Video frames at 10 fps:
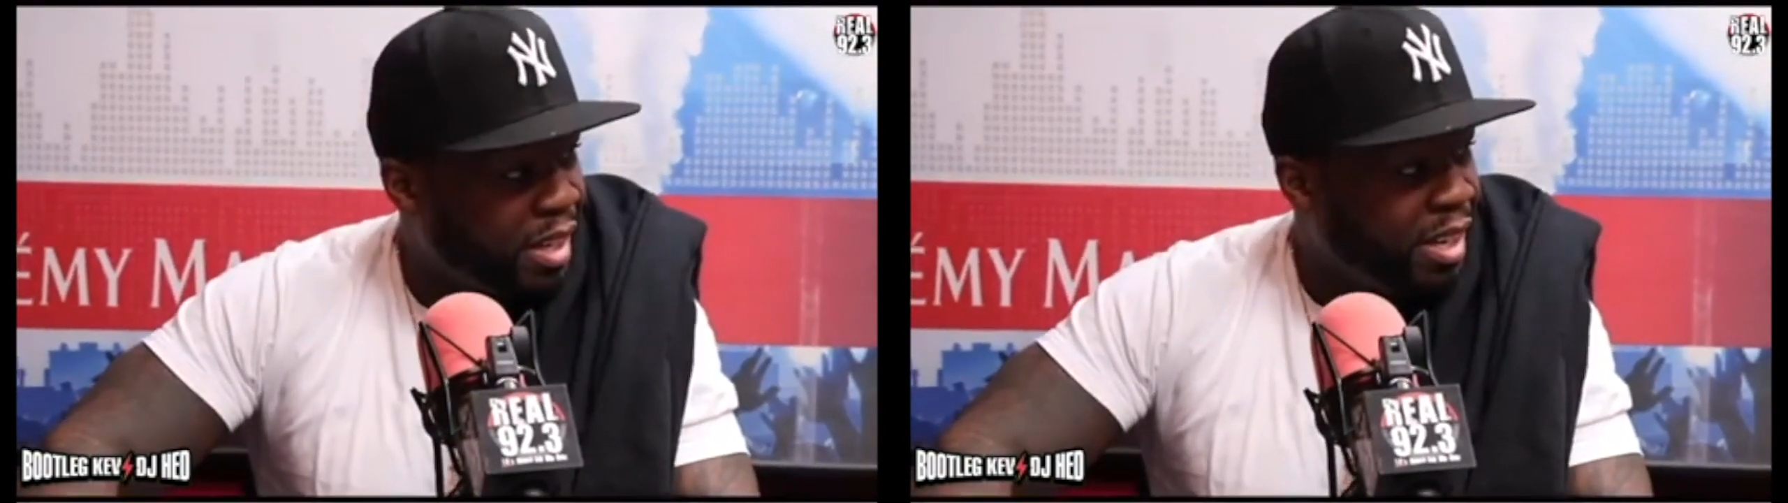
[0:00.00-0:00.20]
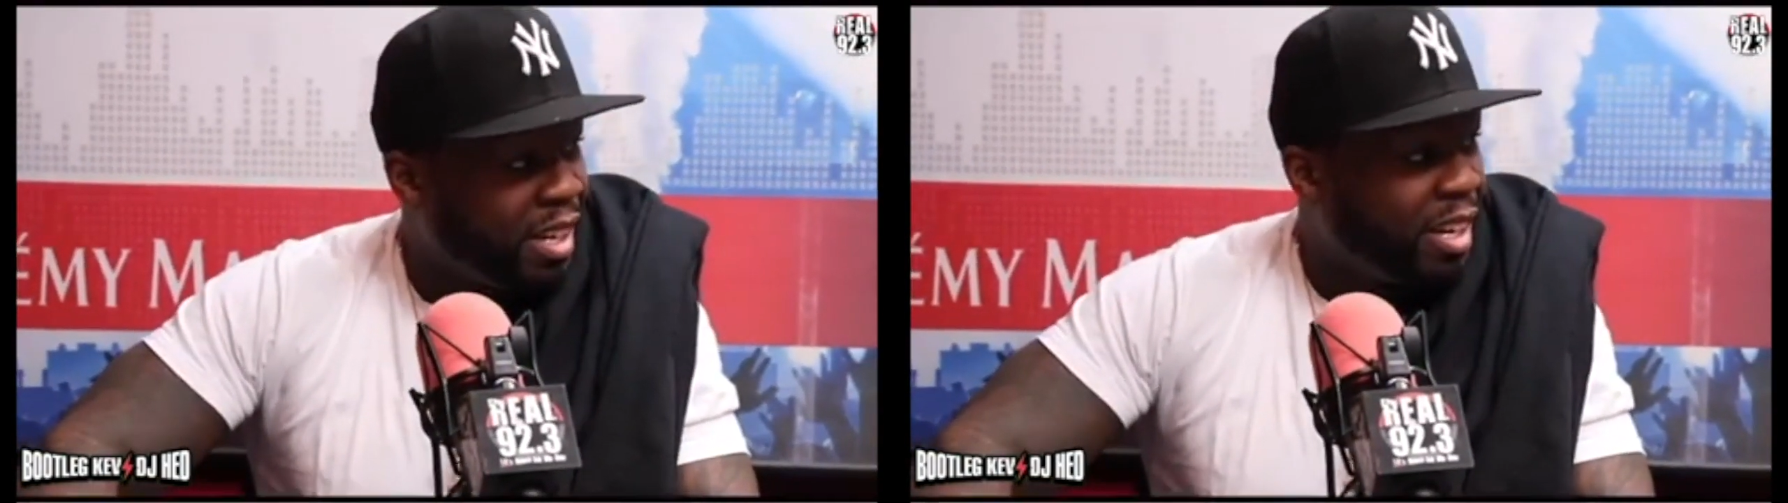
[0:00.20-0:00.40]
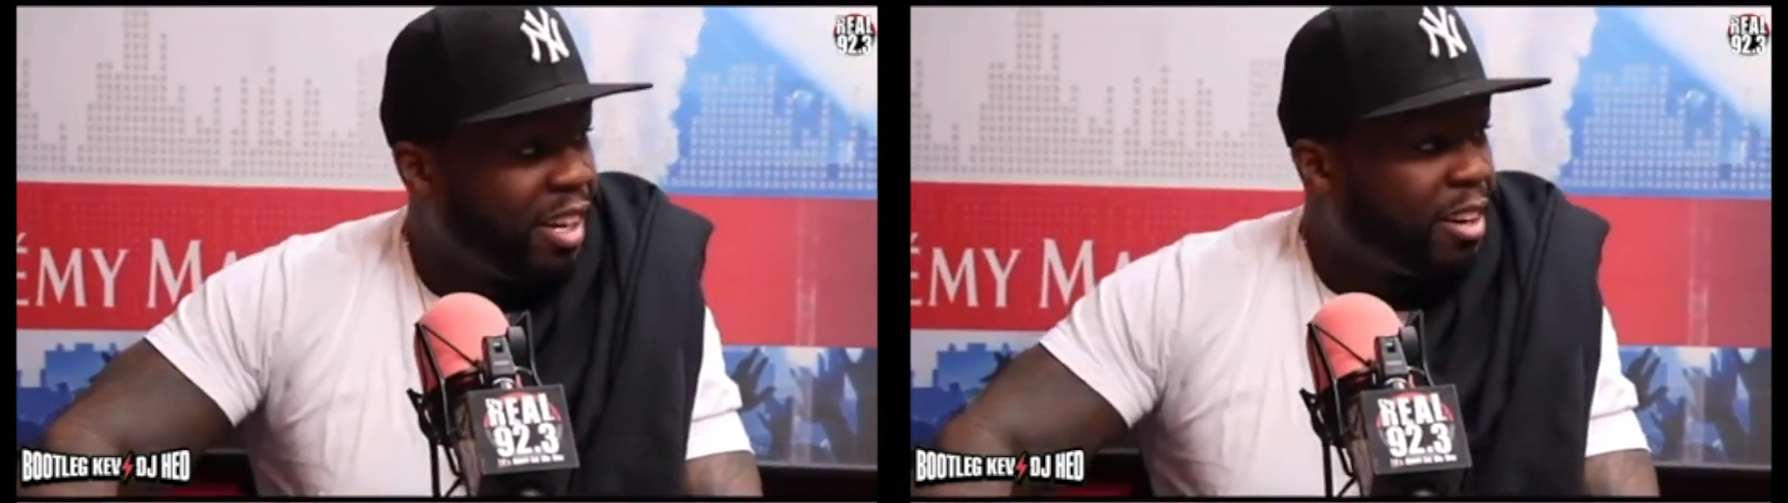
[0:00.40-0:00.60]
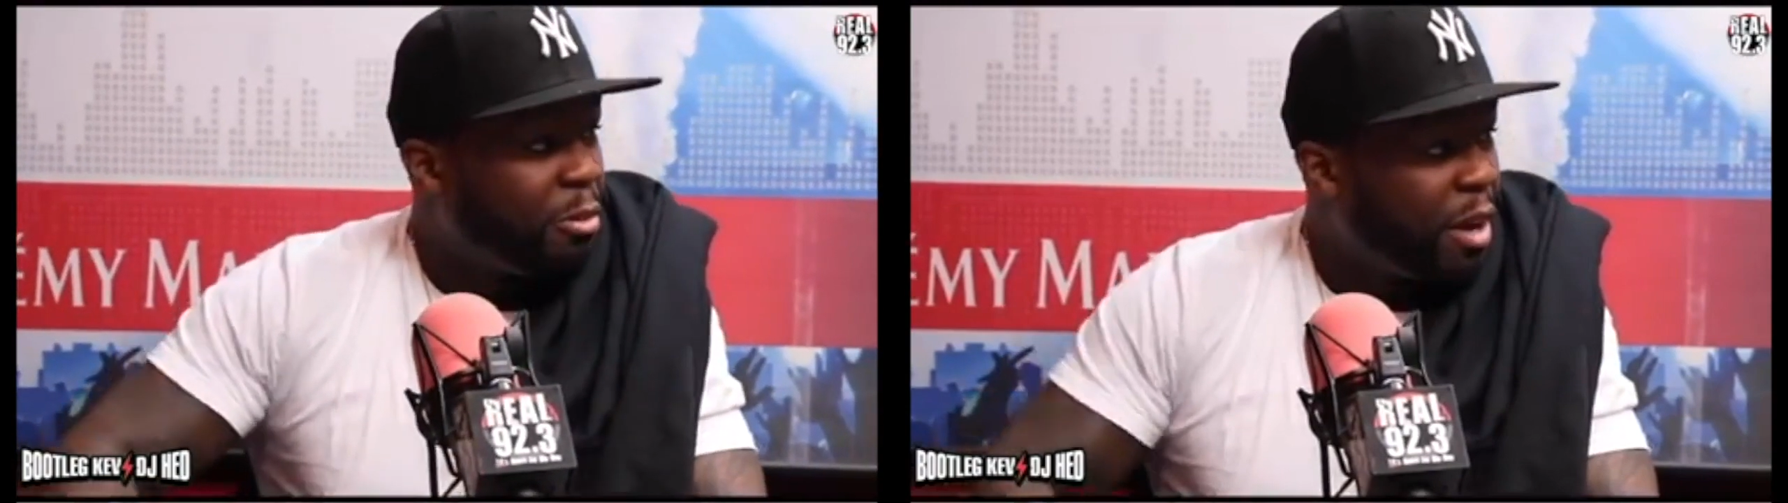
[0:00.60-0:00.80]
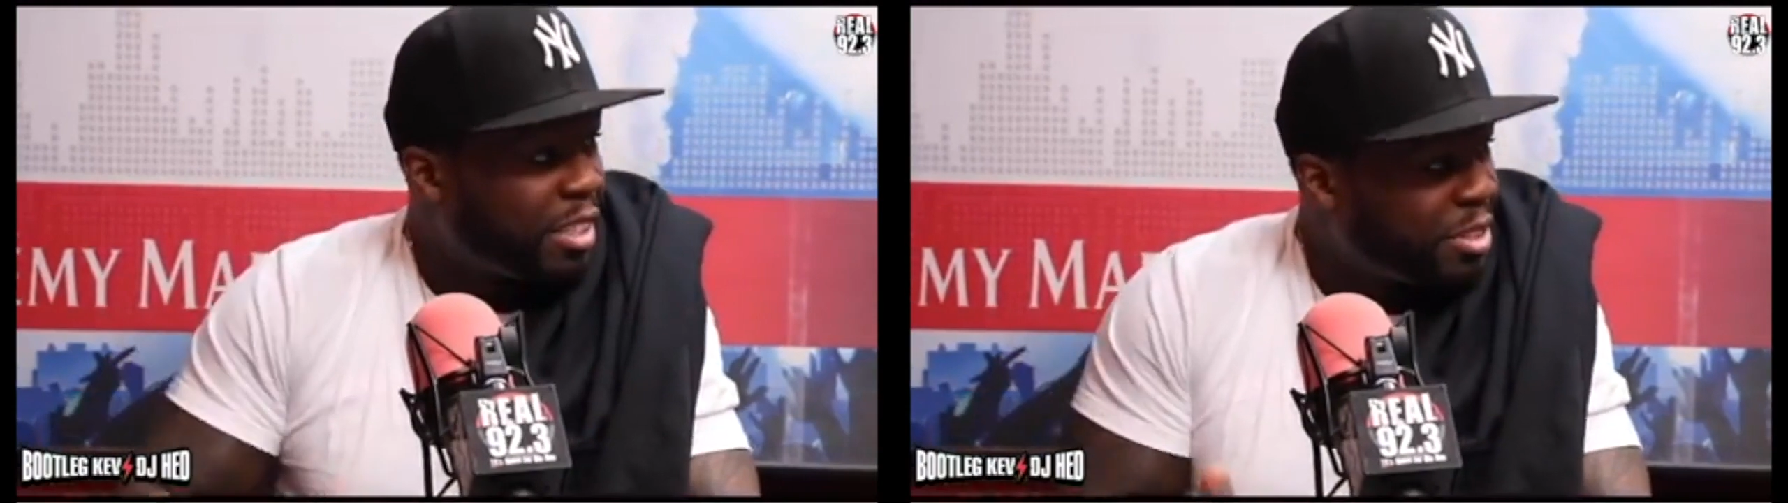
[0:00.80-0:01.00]
I see where you're
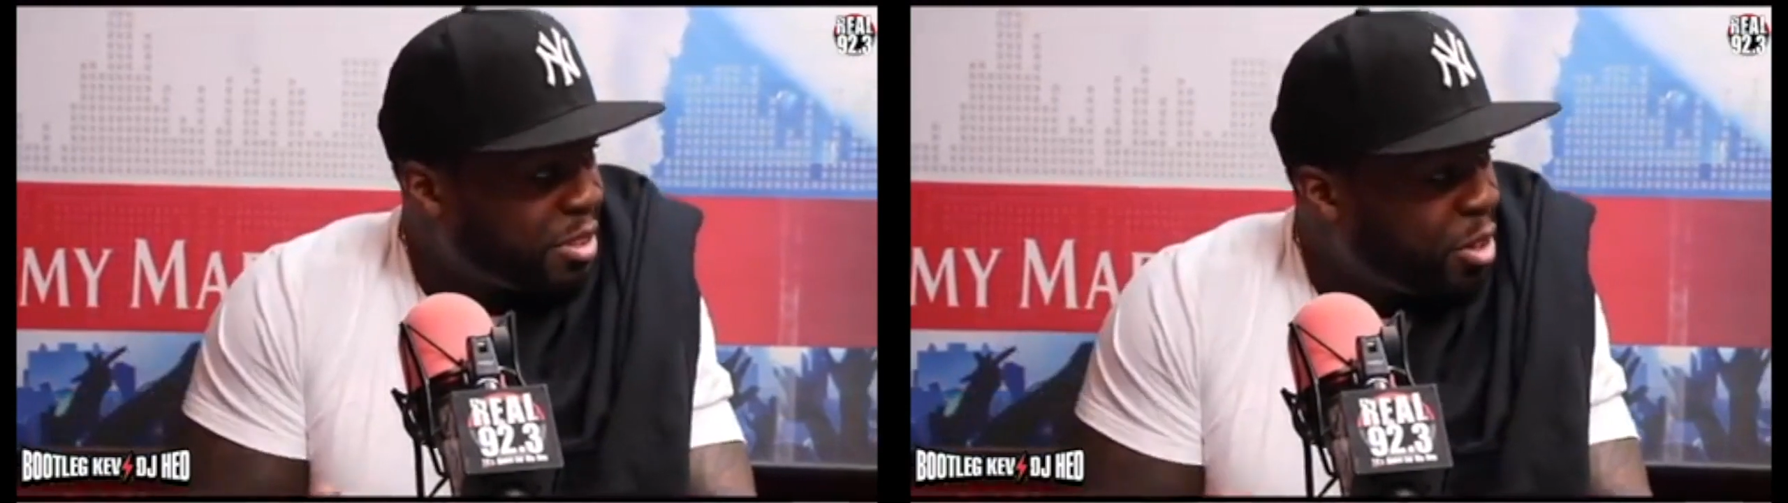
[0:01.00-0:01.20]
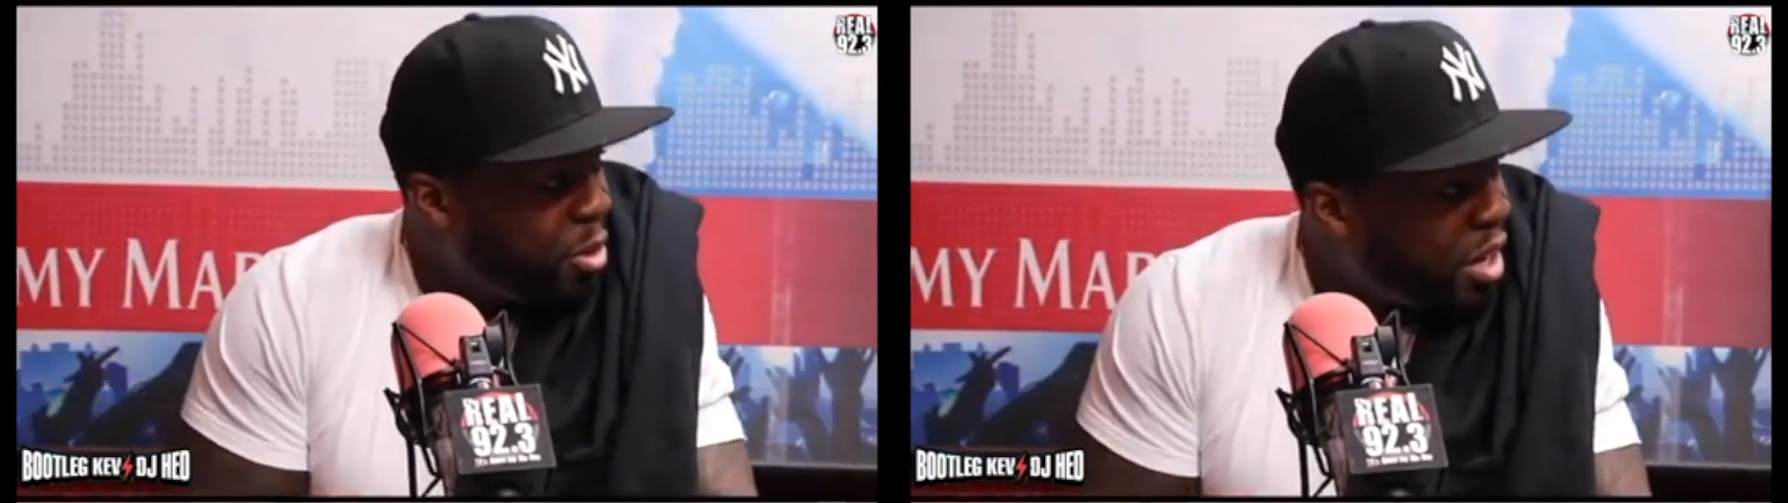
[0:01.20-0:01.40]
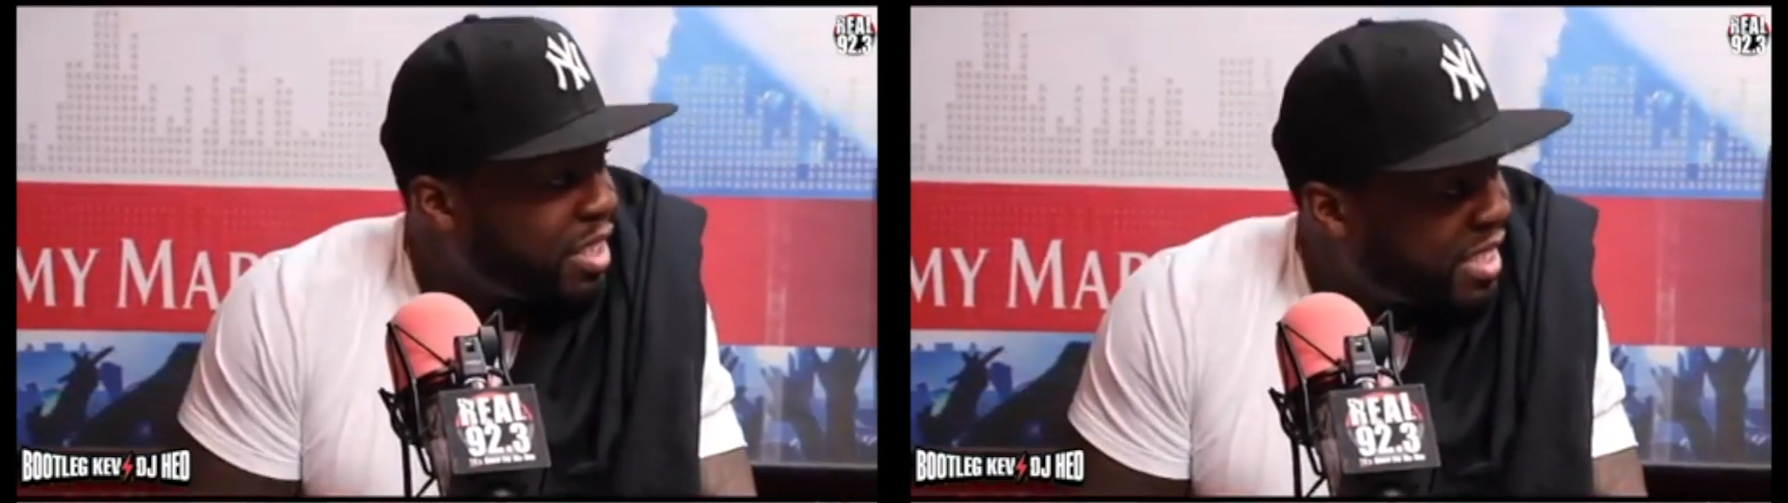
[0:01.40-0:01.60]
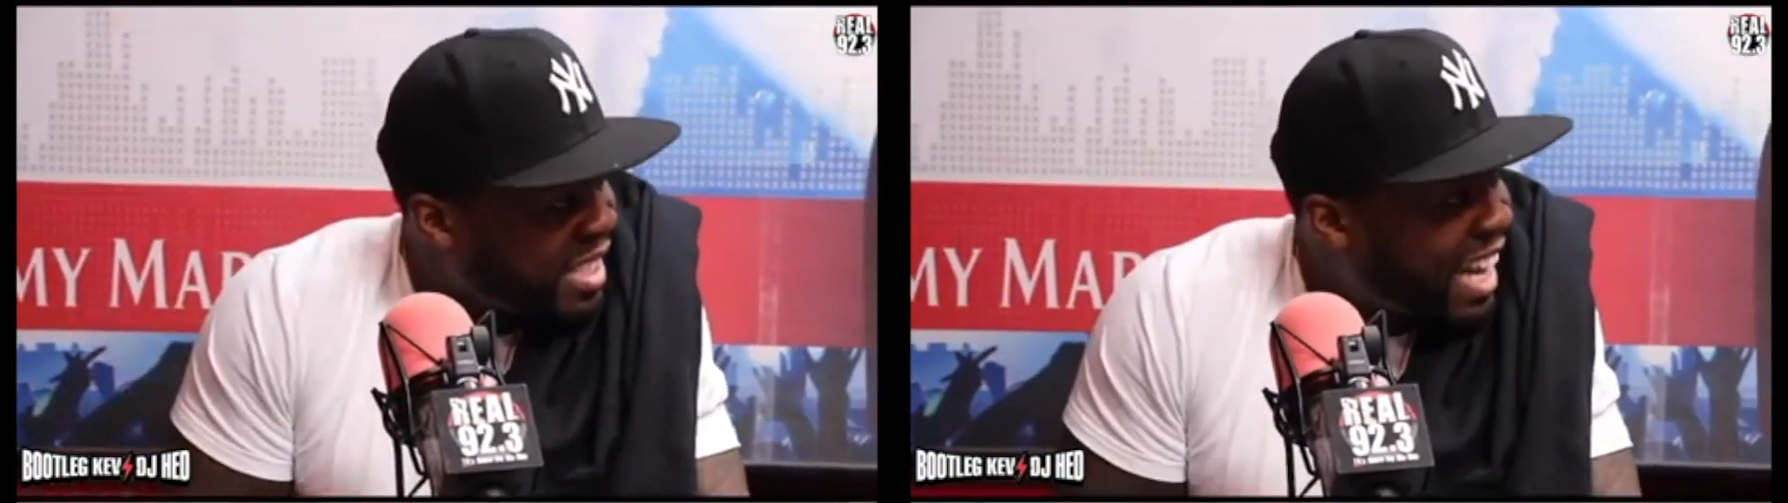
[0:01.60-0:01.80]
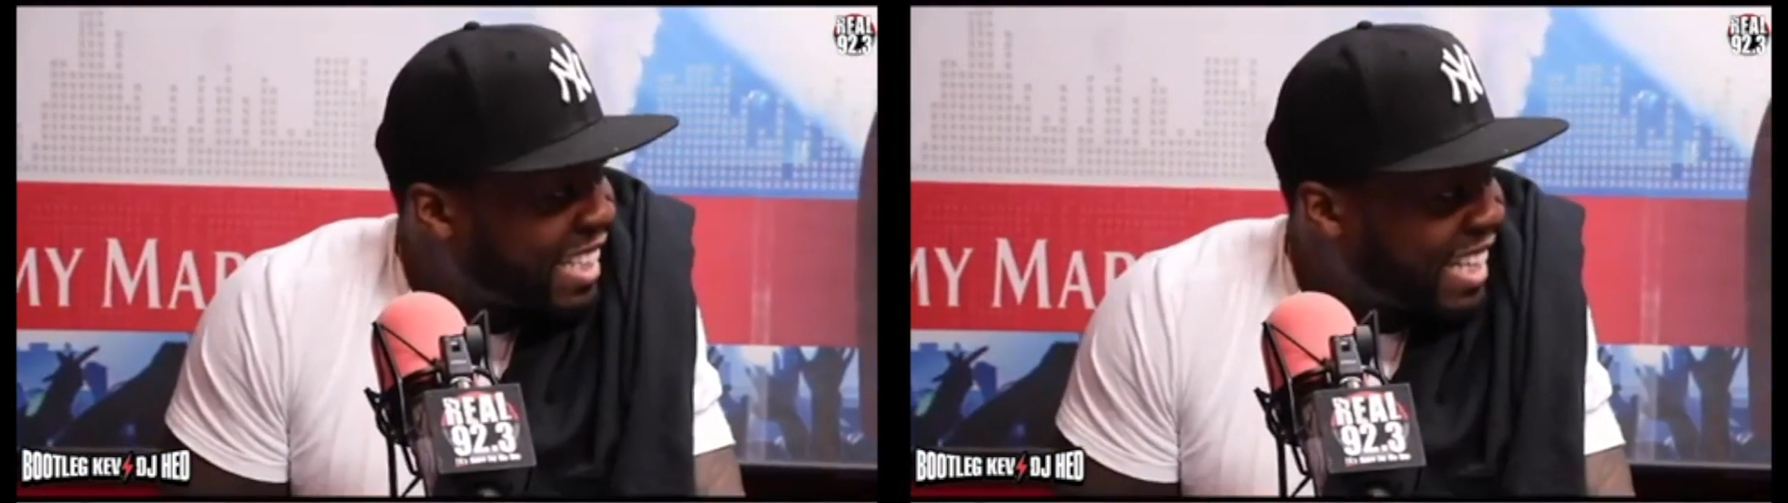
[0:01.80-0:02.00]
going. While he's on the whole other
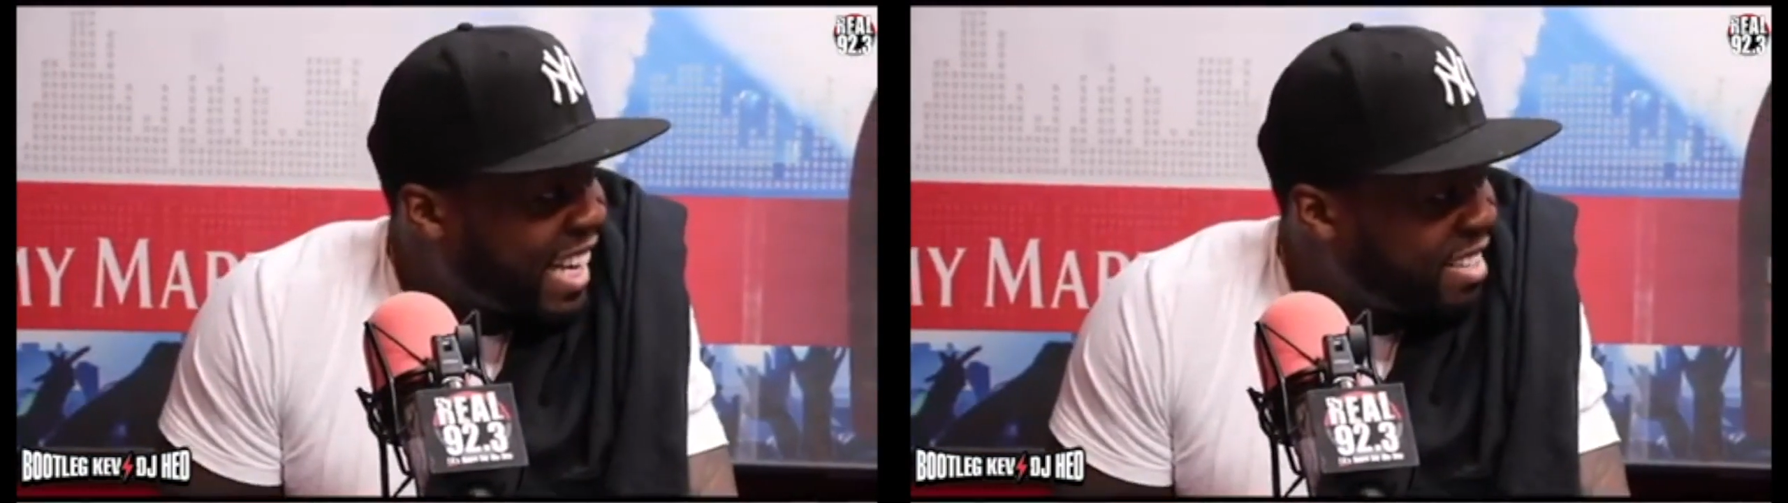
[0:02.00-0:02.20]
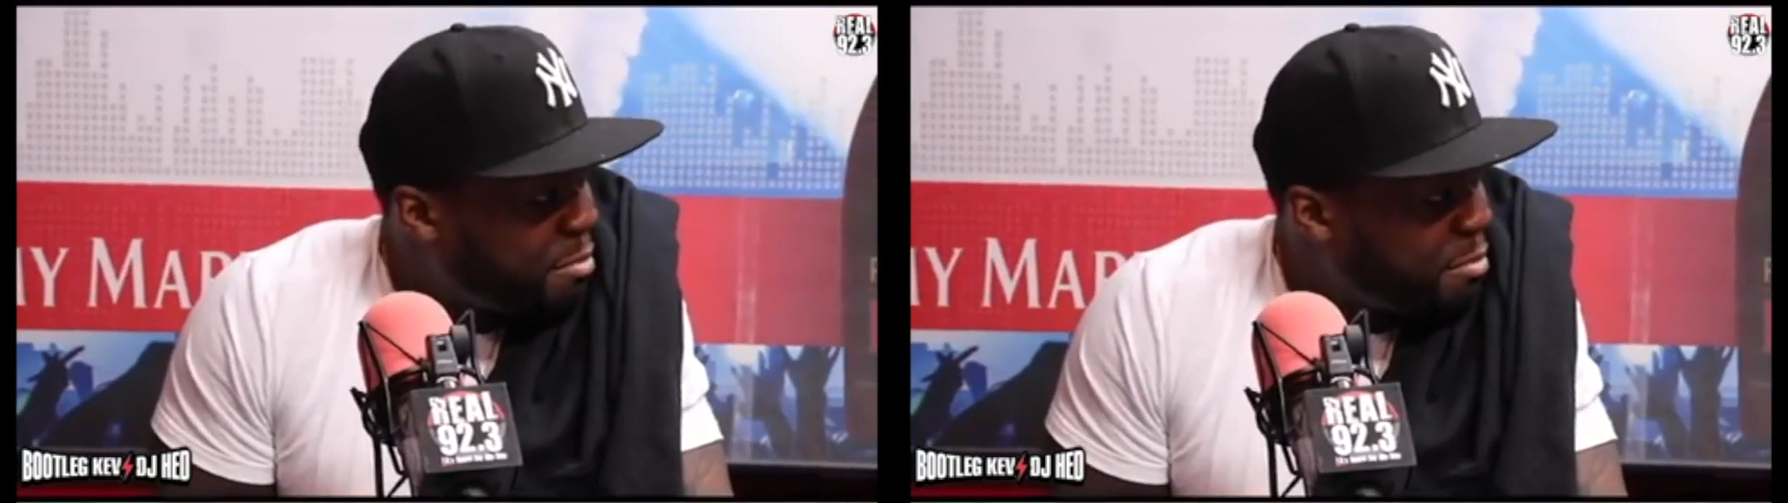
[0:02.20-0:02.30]
side of that.